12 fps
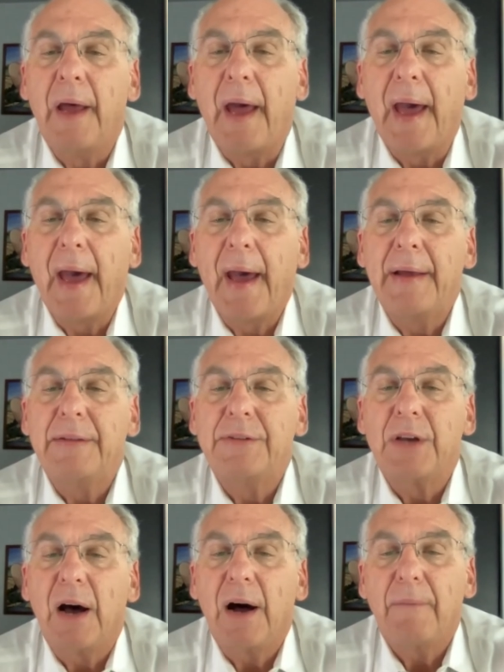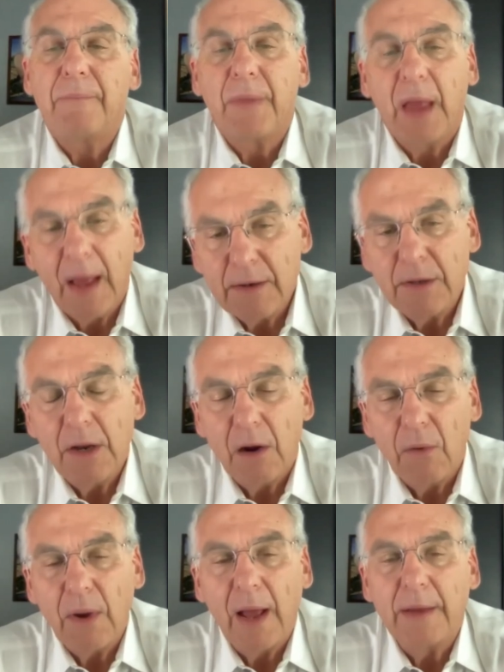And you
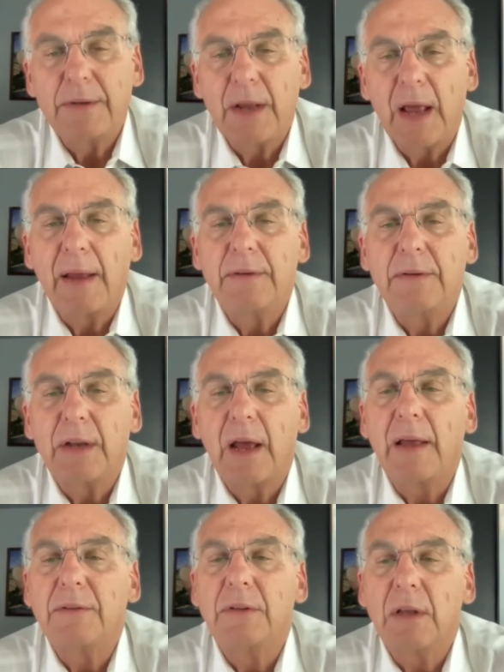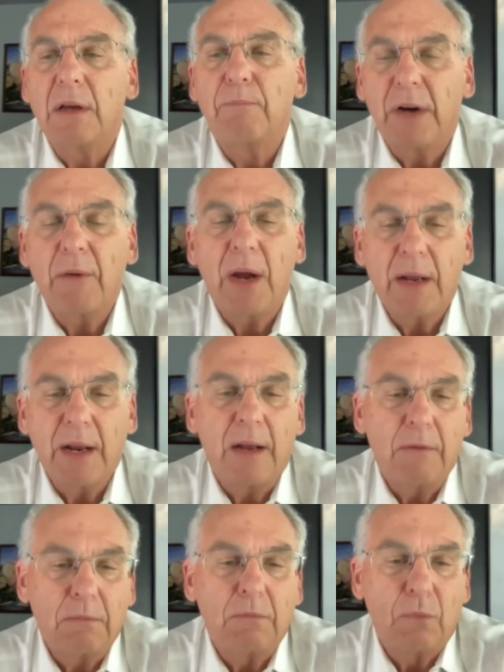know, and the playwright
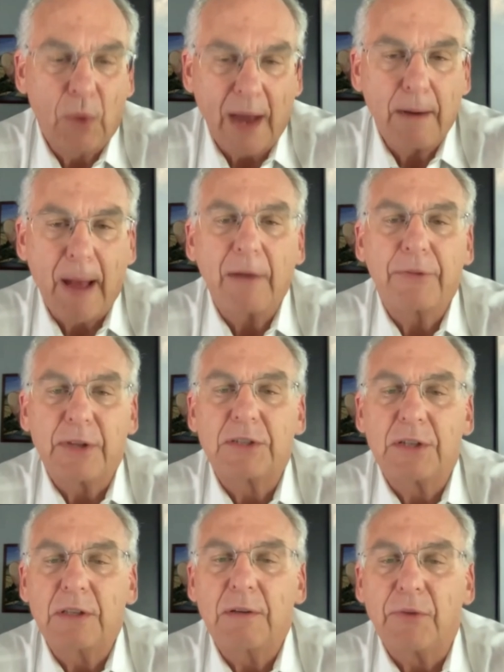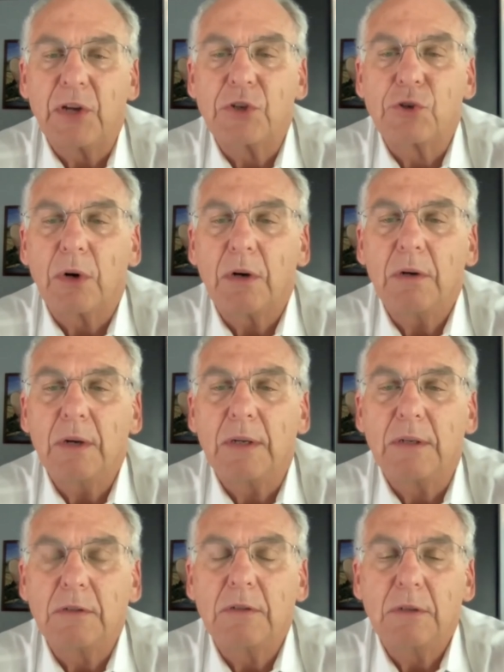had read about this individual
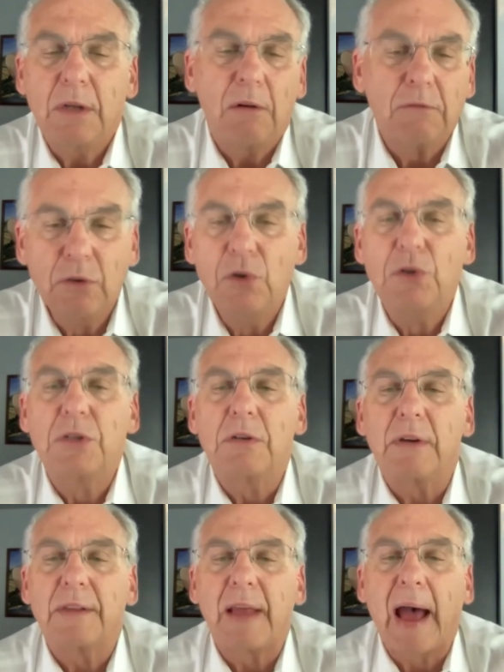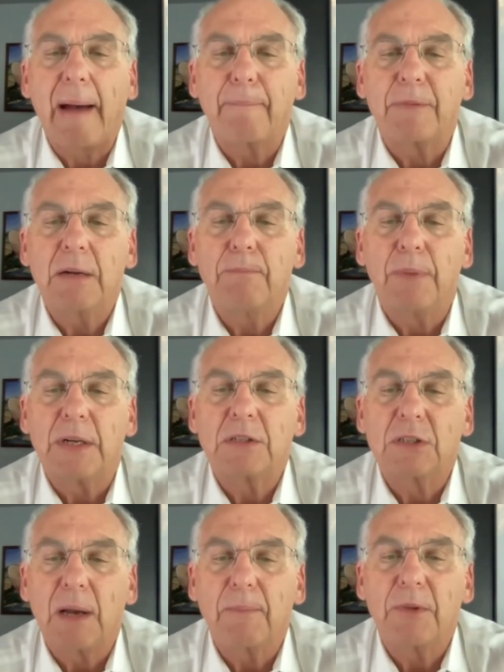and, you know, loosely adapted, but
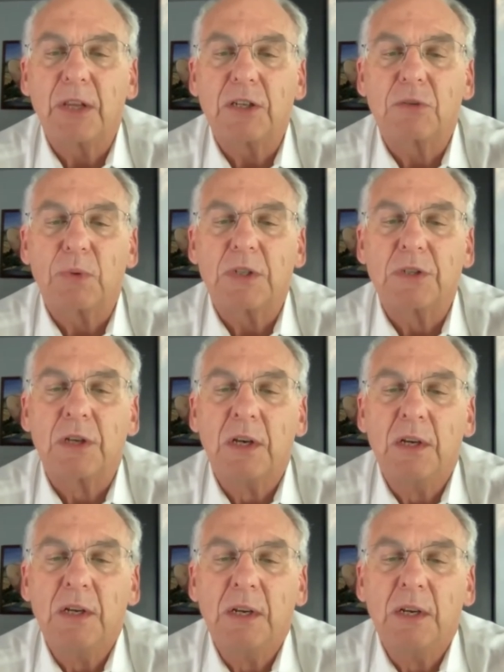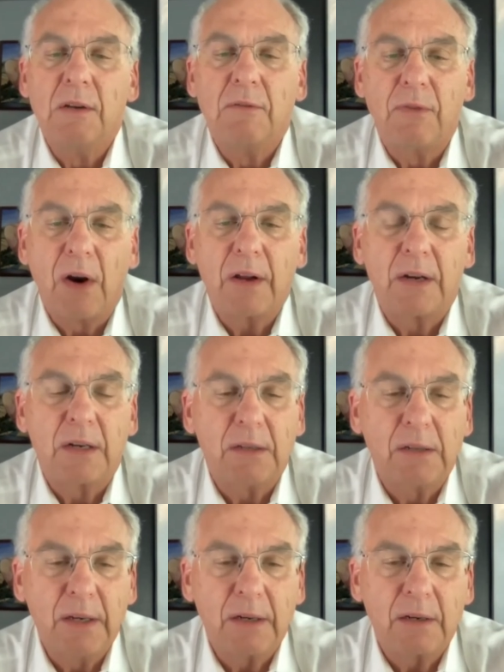some of this was very
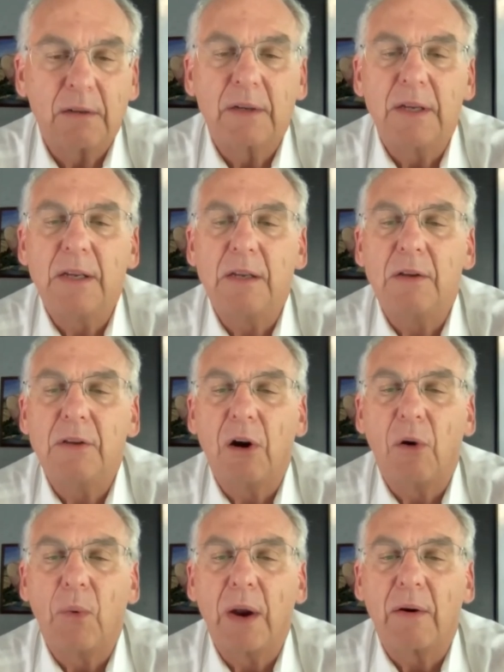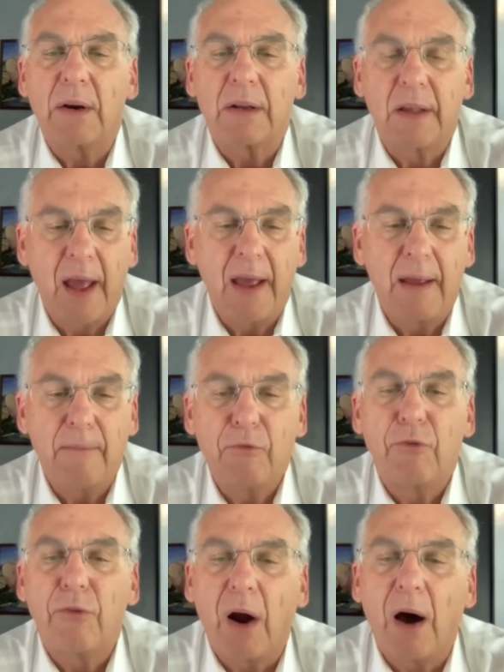clearly, you know, where it came
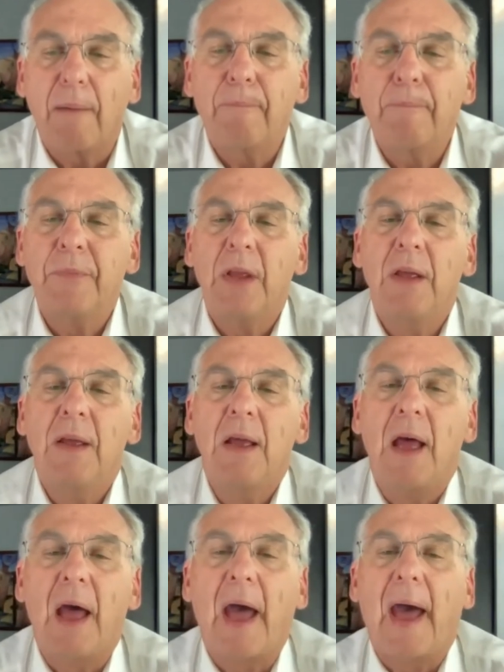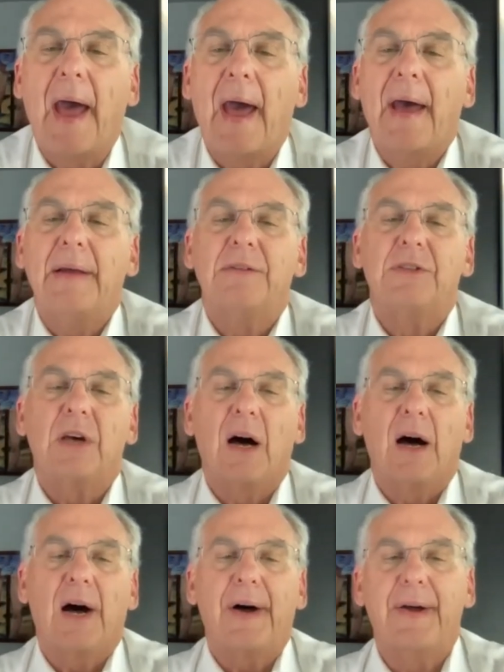from. And
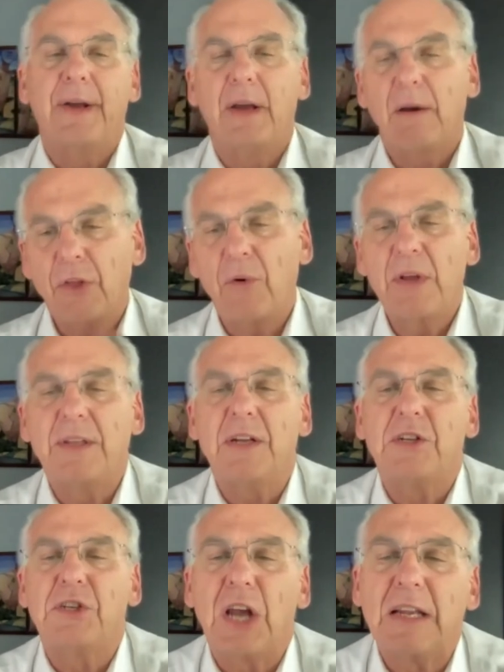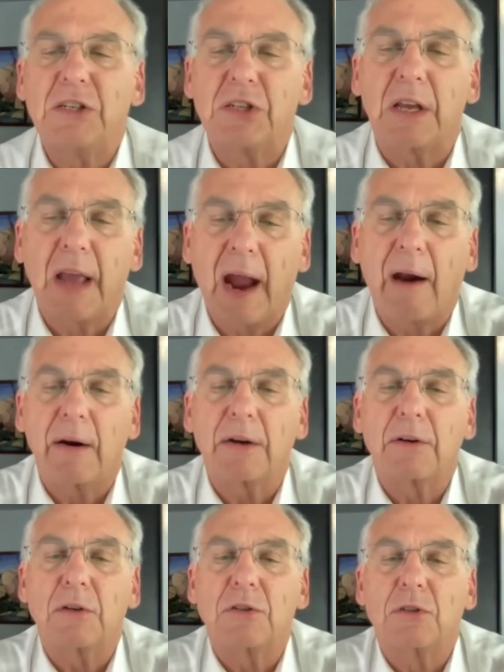though he did change the
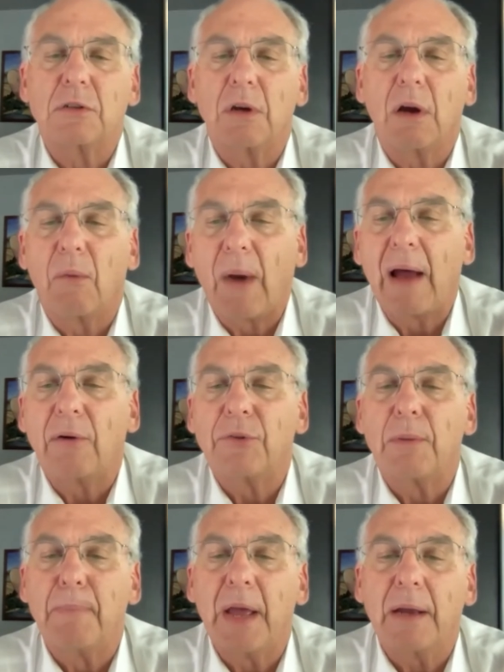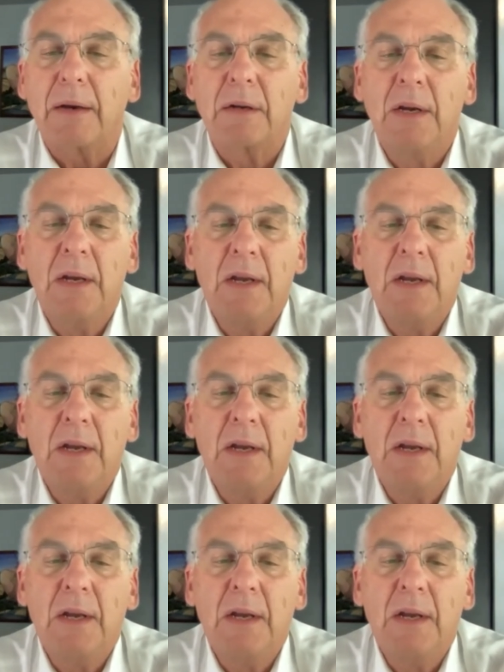characters around a bit.